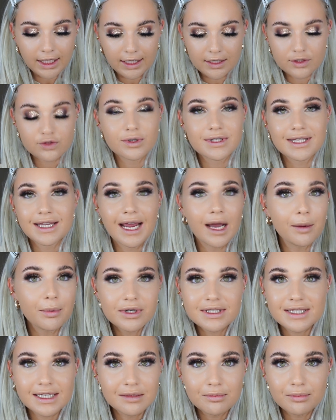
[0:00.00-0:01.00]
So it's an
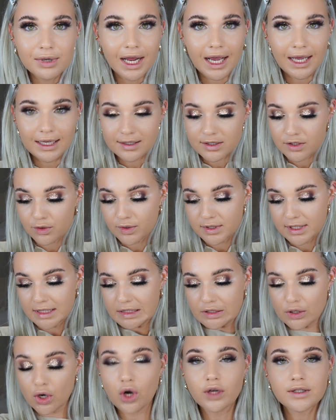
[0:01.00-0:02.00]
Aberdeen brand. So it's a
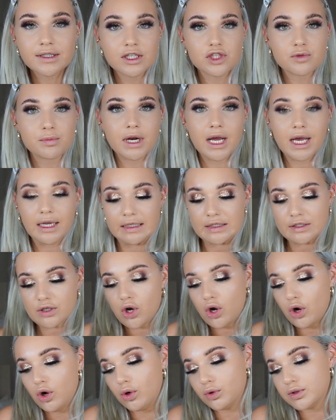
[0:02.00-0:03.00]
Scottish brand. It's
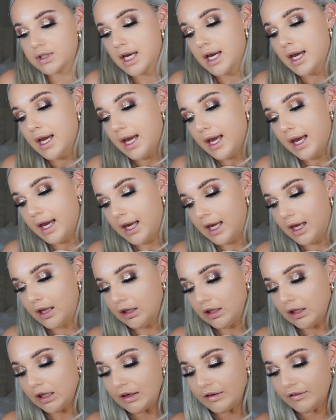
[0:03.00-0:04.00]
called
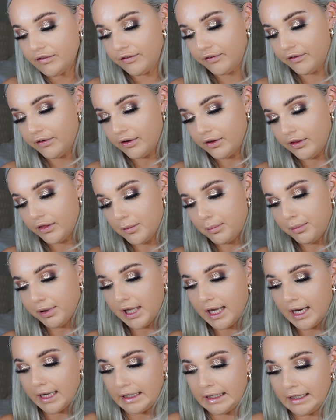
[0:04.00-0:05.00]
Love the
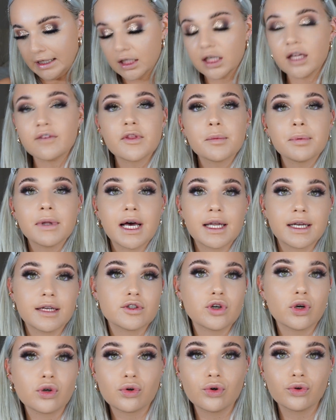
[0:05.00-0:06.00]
Planet,
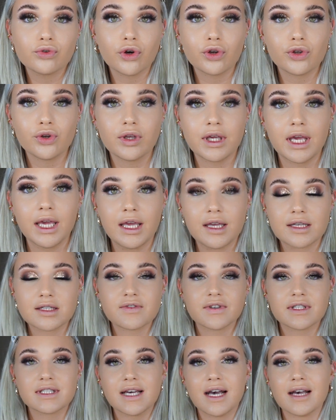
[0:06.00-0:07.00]
lovetheplanet.co.uk. It's
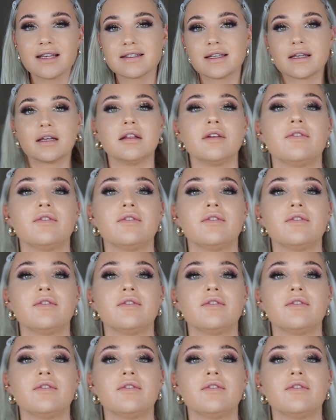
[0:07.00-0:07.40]
fantastic.